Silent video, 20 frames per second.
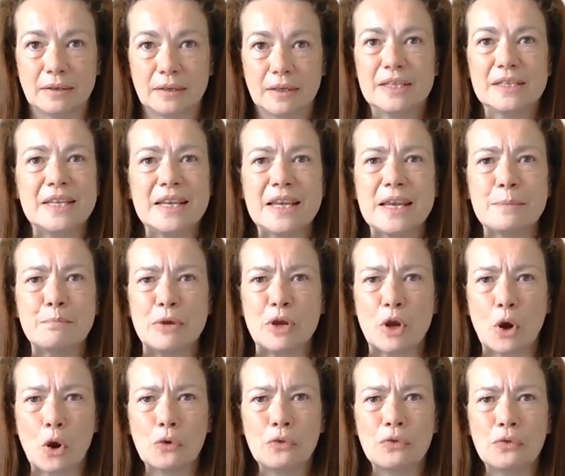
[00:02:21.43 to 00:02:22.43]
seeing
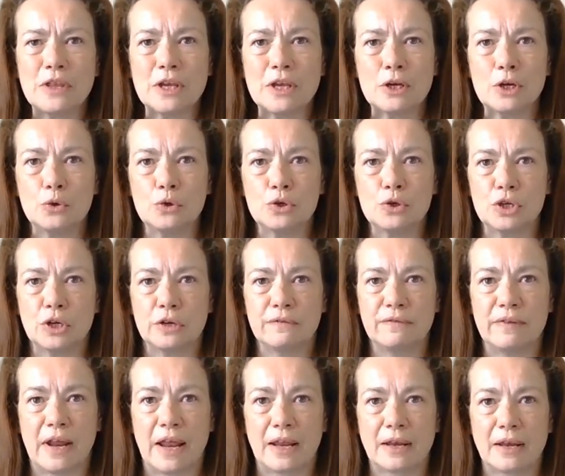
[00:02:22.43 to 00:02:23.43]
beyond the illusion
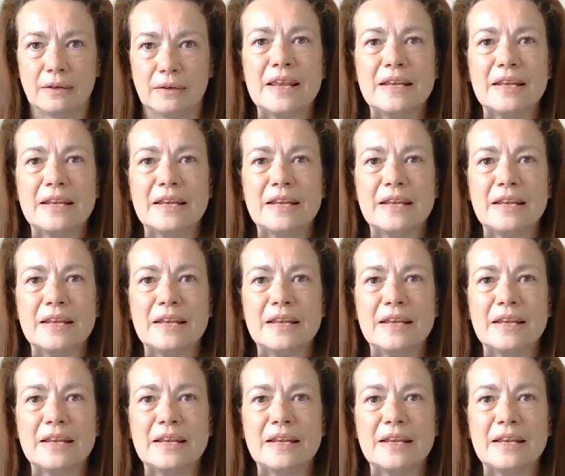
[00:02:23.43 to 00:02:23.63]
of lack,